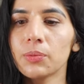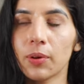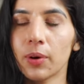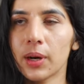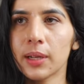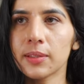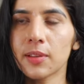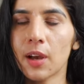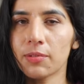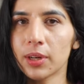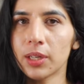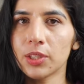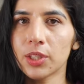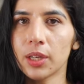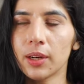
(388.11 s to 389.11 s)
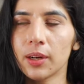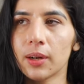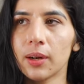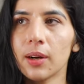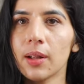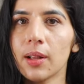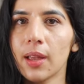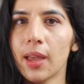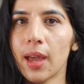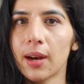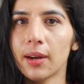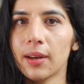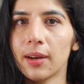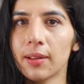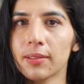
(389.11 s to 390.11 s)
for a software engineer and
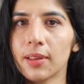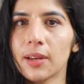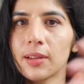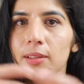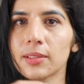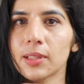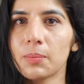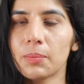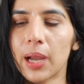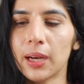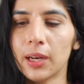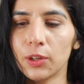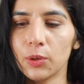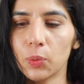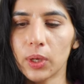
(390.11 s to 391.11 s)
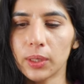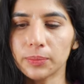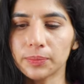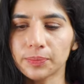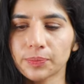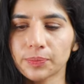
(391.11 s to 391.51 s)
a data scientist combined into one.